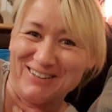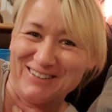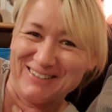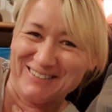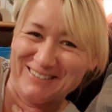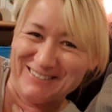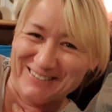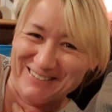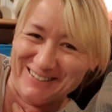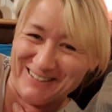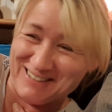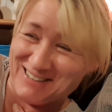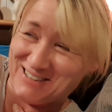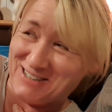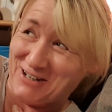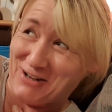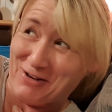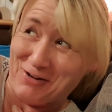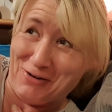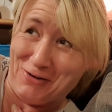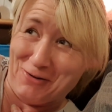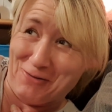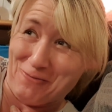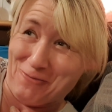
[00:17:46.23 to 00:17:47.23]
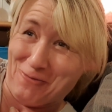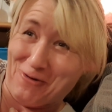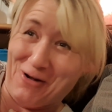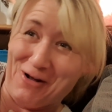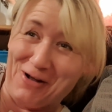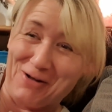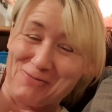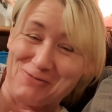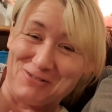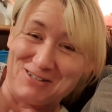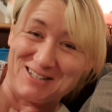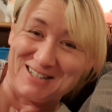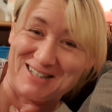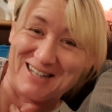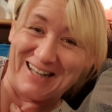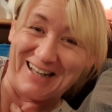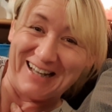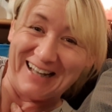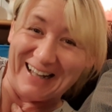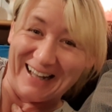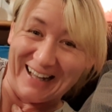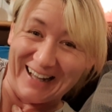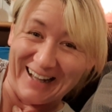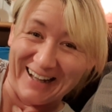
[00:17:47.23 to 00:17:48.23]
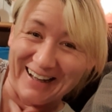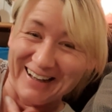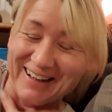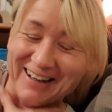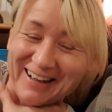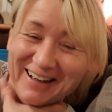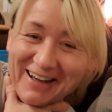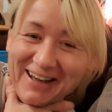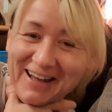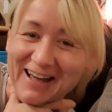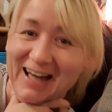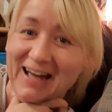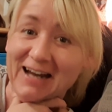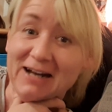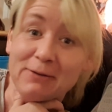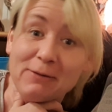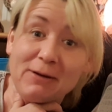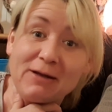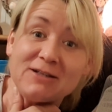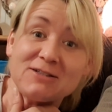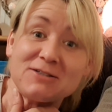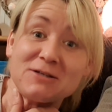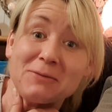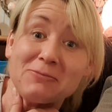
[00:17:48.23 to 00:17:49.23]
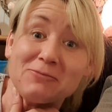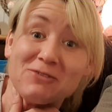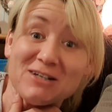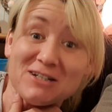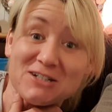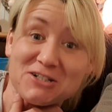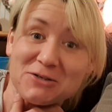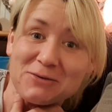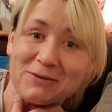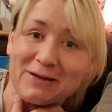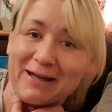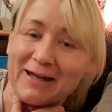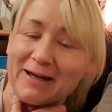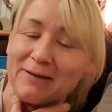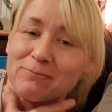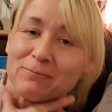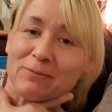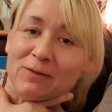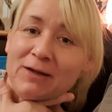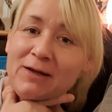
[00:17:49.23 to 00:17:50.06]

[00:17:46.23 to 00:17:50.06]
I don't know what I was thinking. Anyway, so I'm redoing it.